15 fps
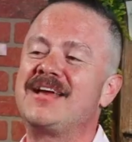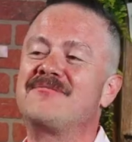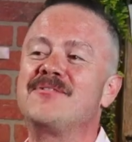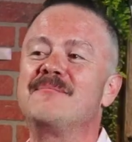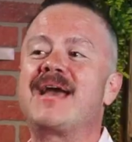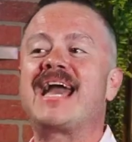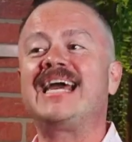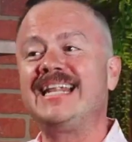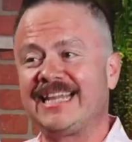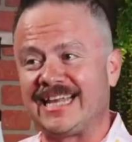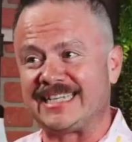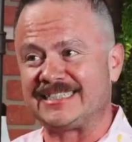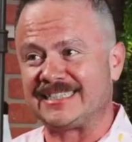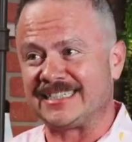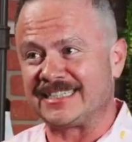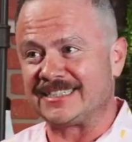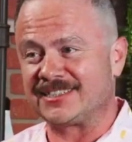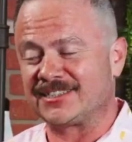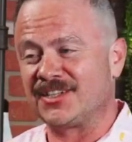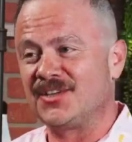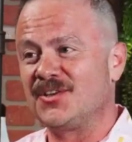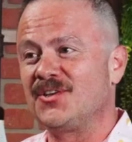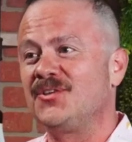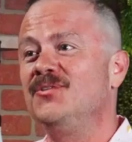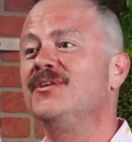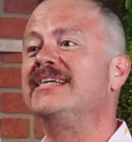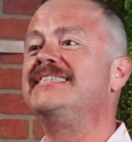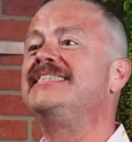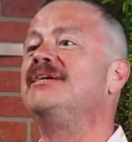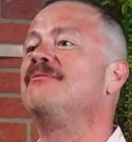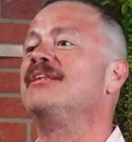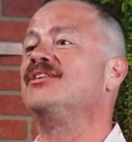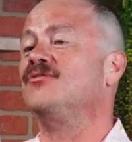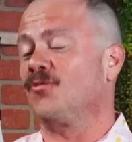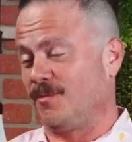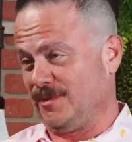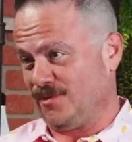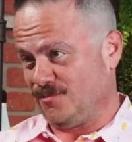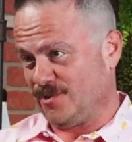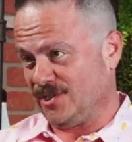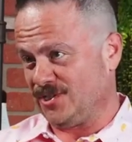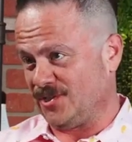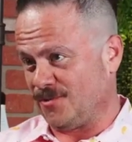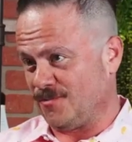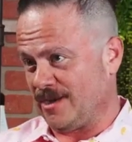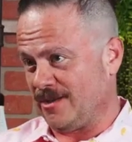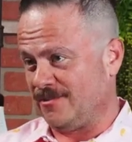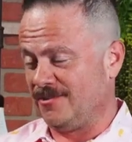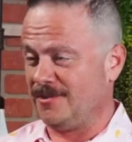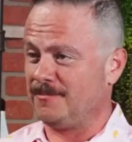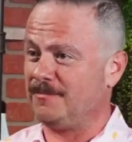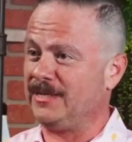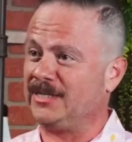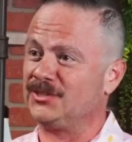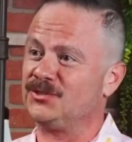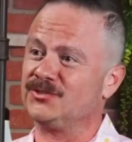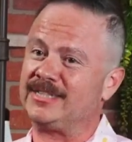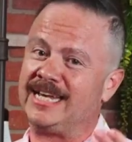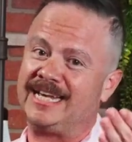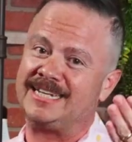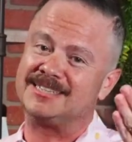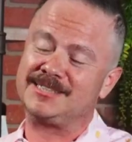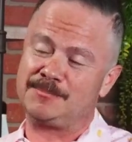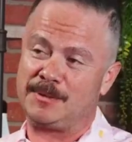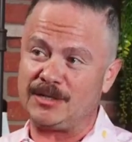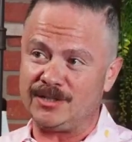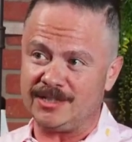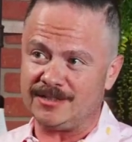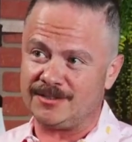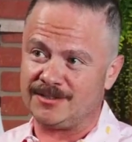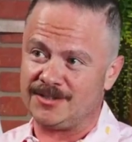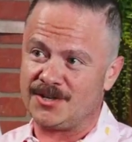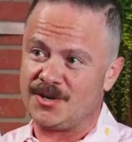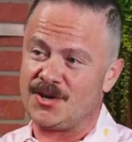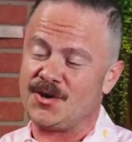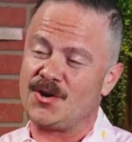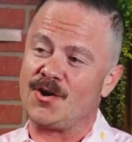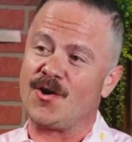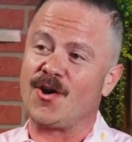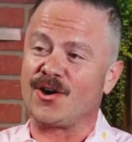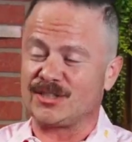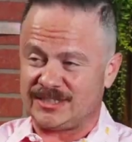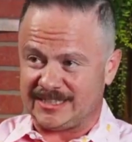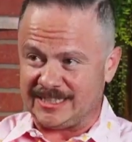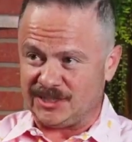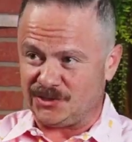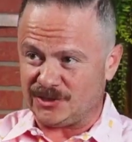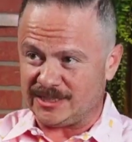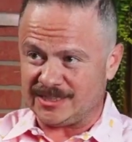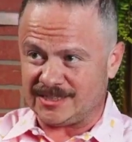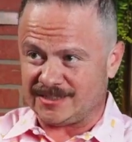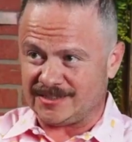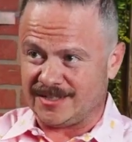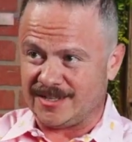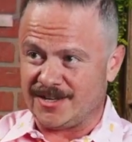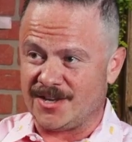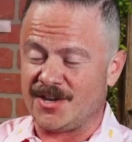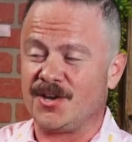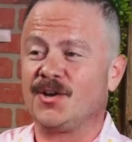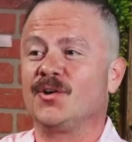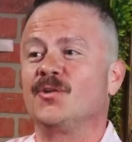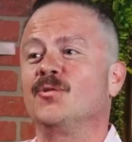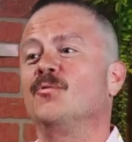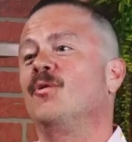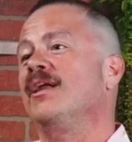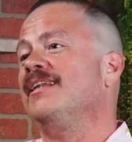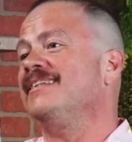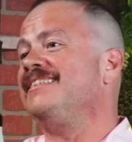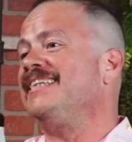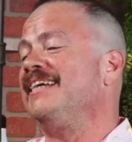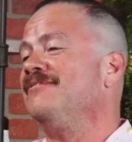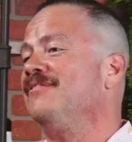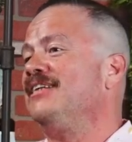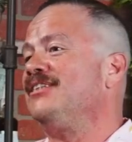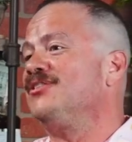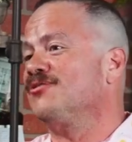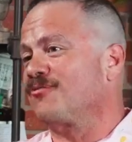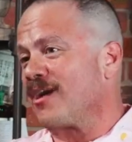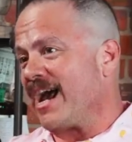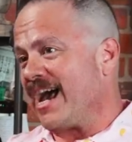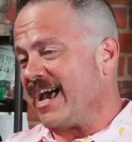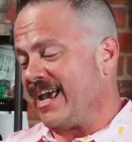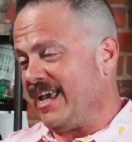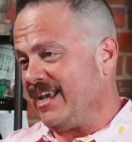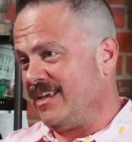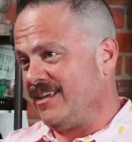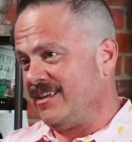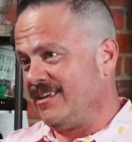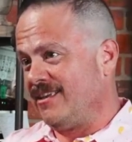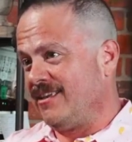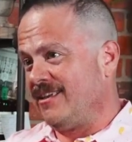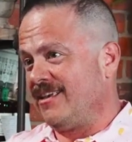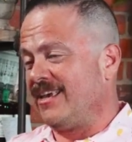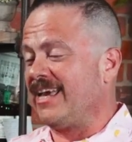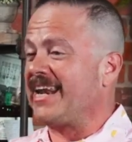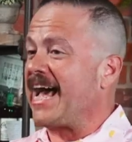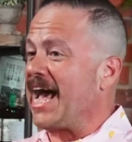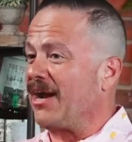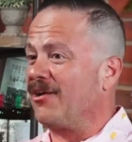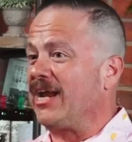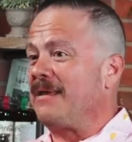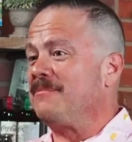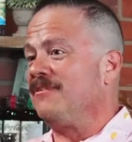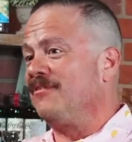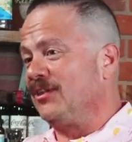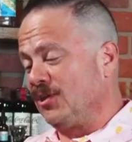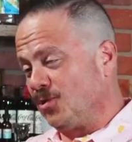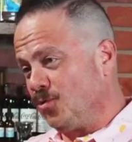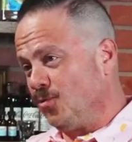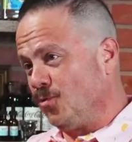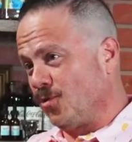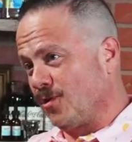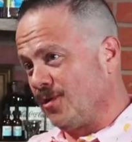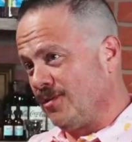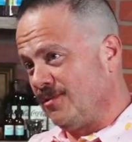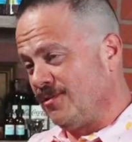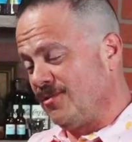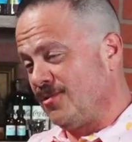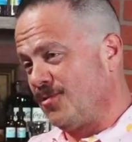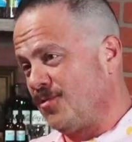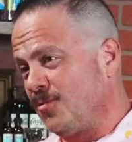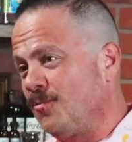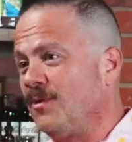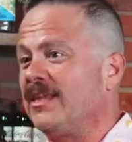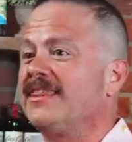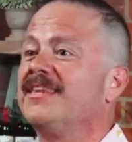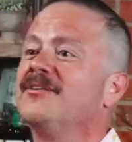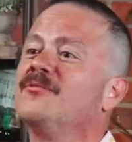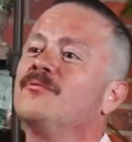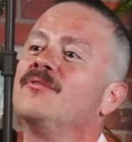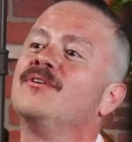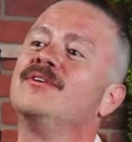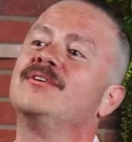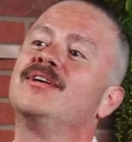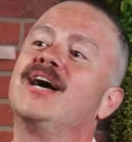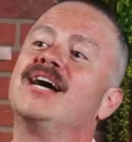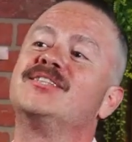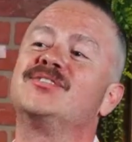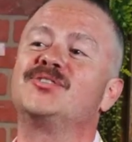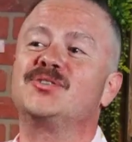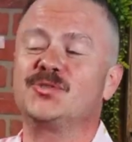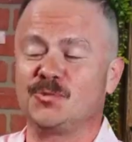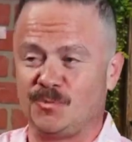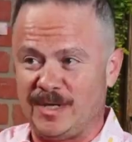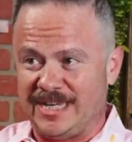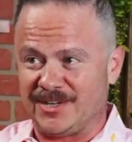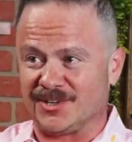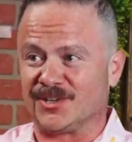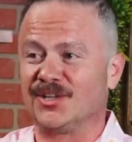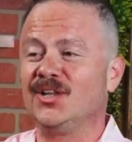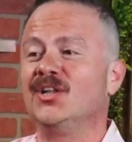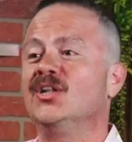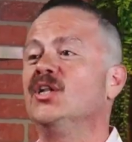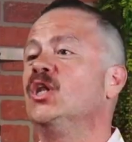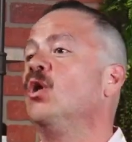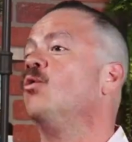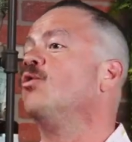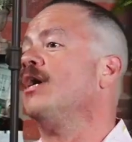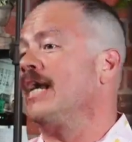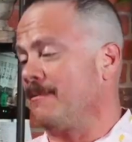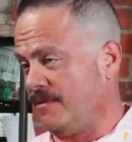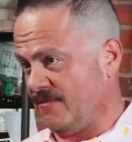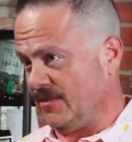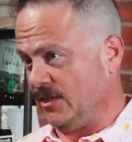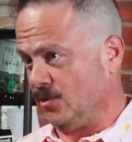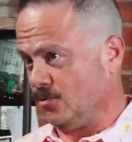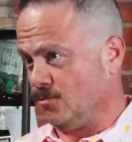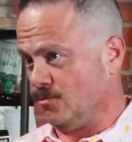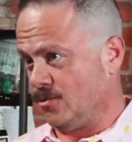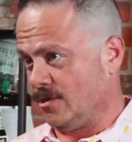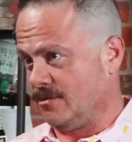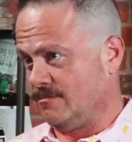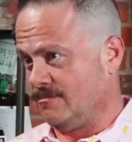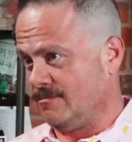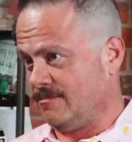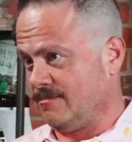And from analyzing this, you can see why this formula works so well, because you're taking a spirit, hard citrus, relatively dry and higher ABV liqueur with a sweeter, lower ABV liqueur.